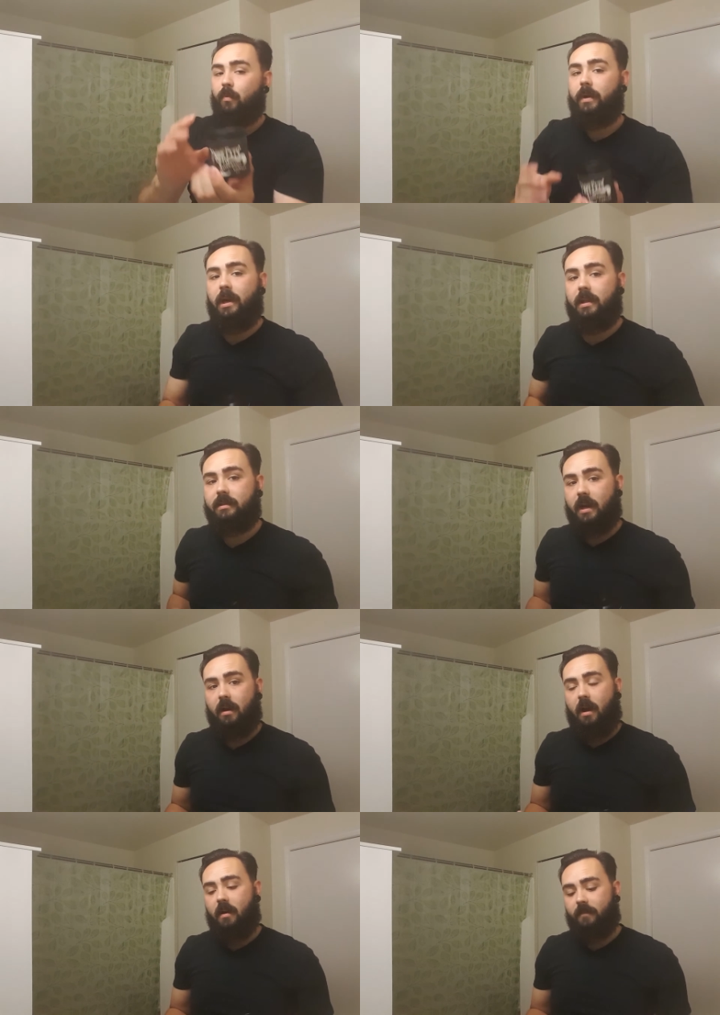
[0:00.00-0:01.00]
of weird. It's kind
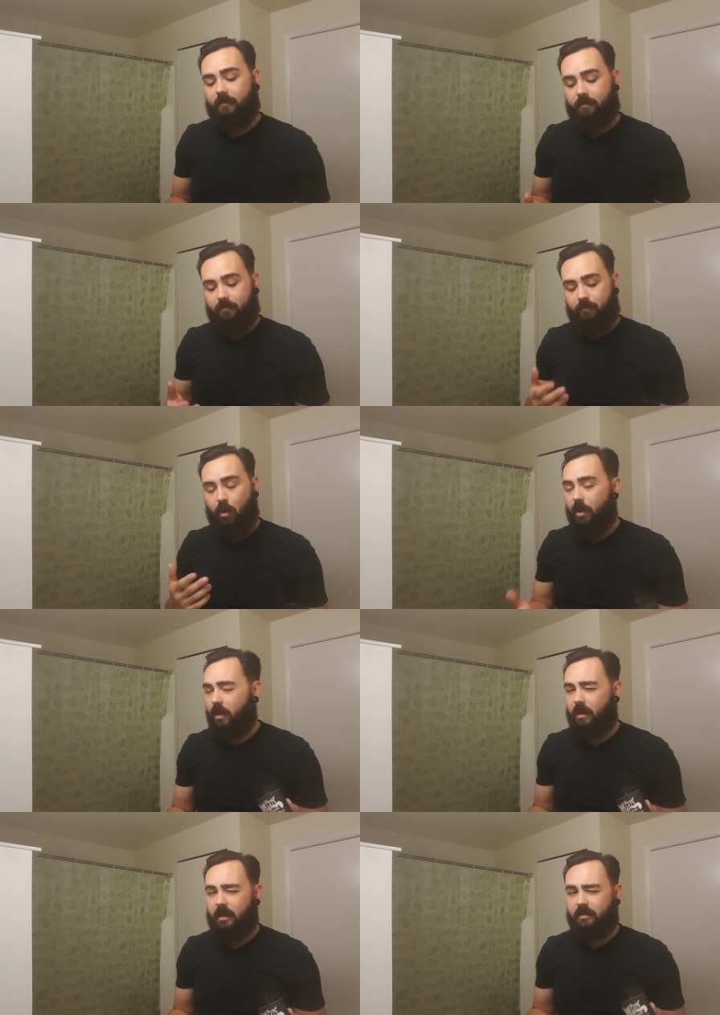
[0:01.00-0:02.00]
of
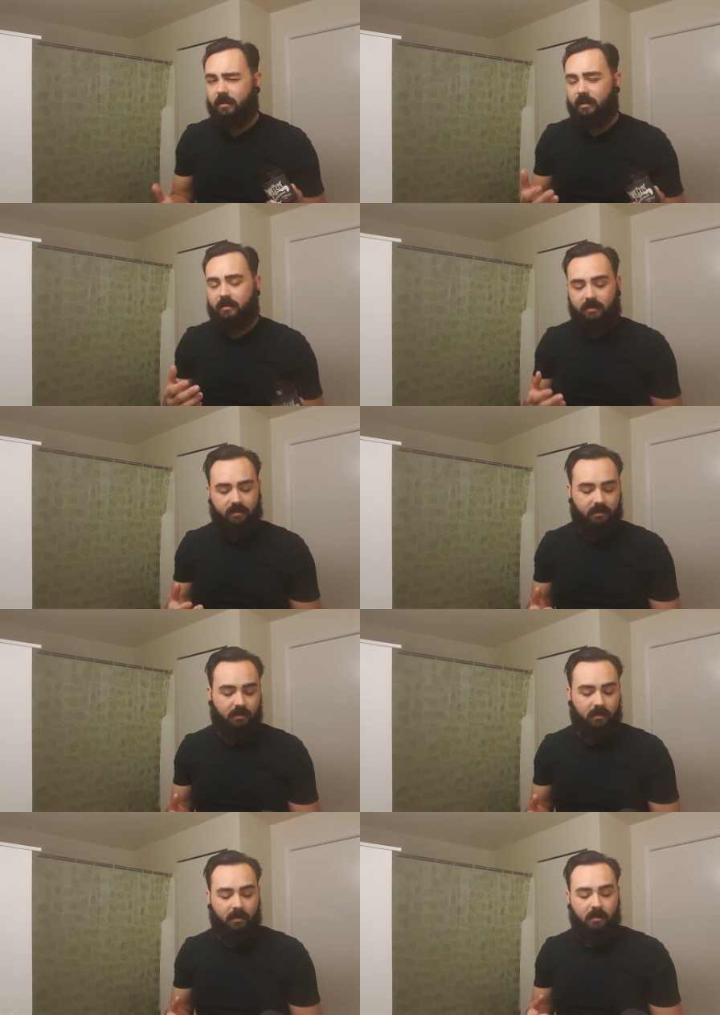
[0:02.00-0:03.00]
off-putting. It's
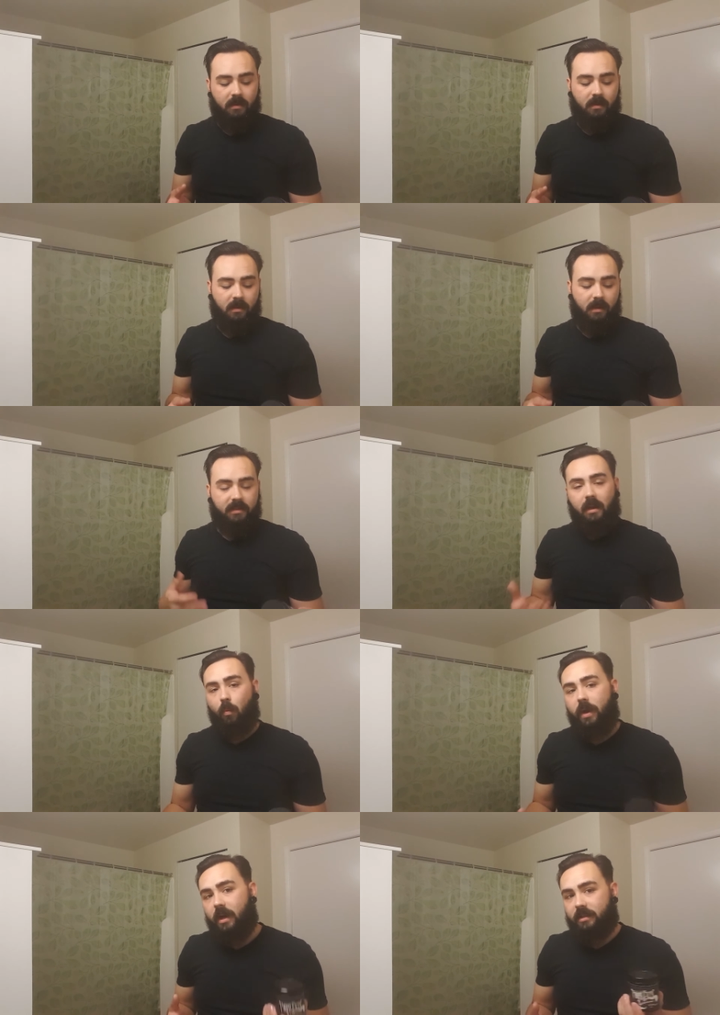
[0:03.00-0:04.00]
not
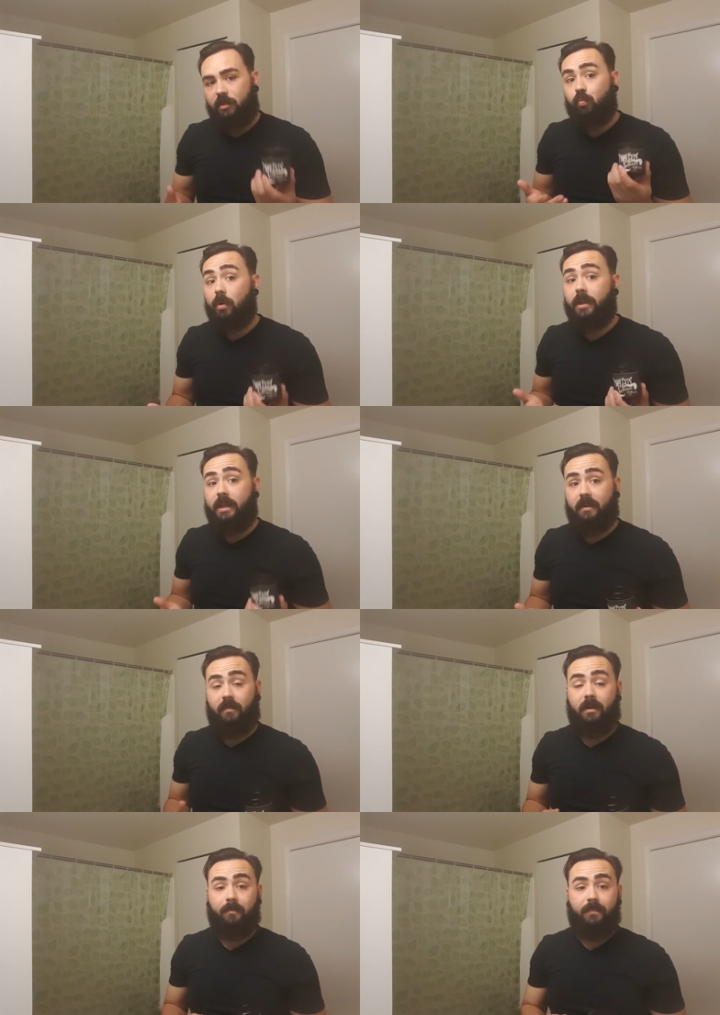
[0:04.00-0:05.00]
weird. It's just really
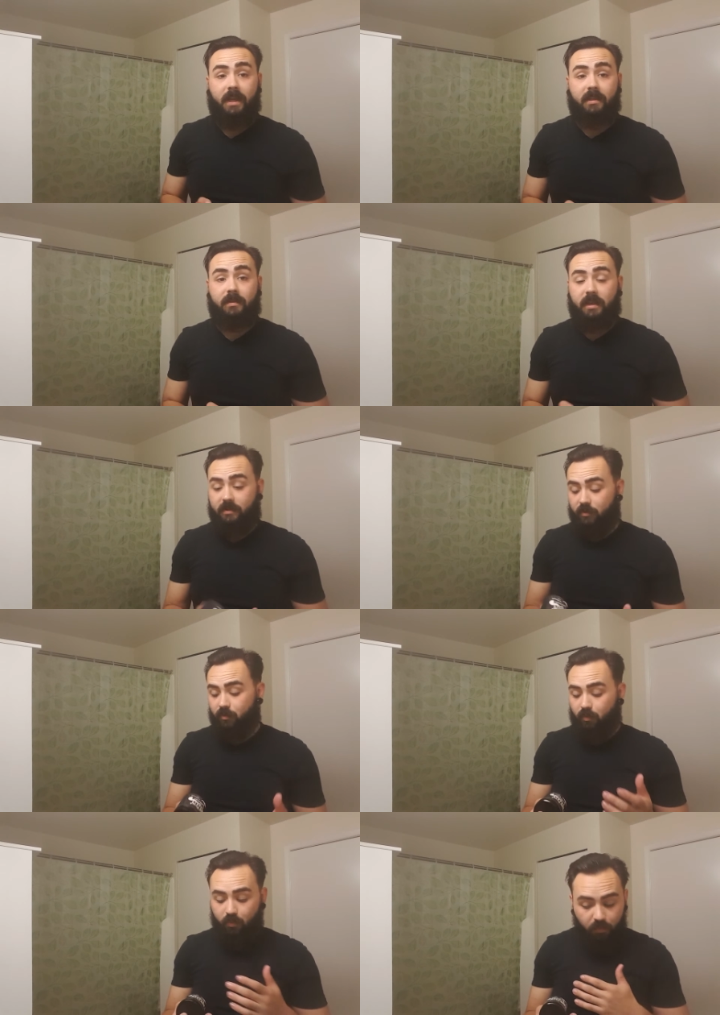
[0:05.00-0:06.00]
different. It's
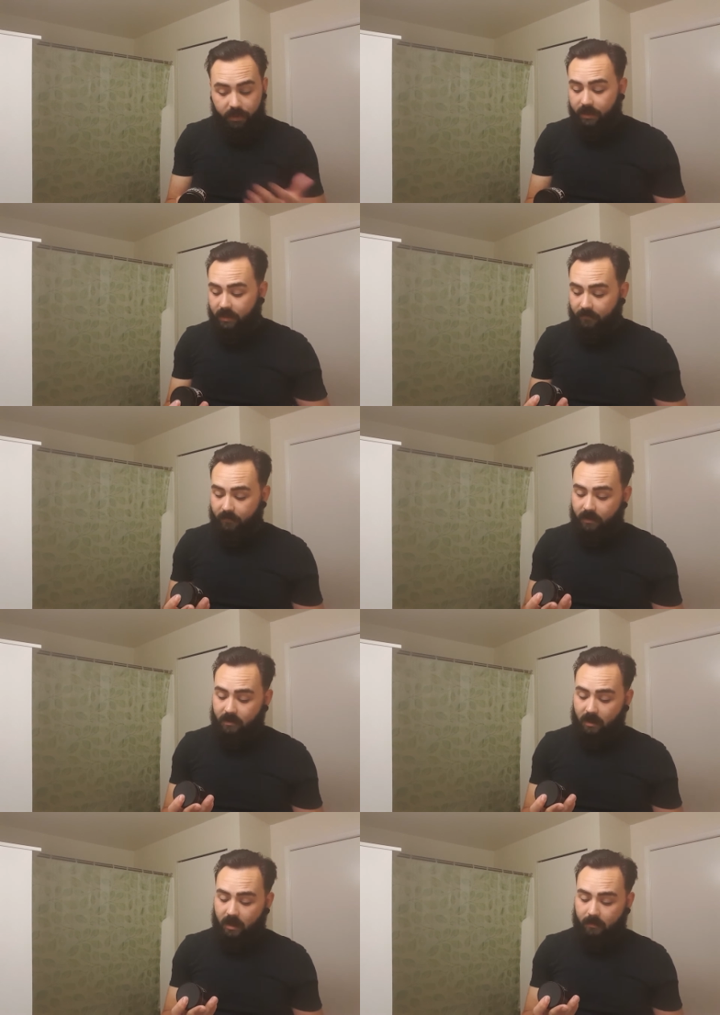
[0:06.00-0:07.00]
really different.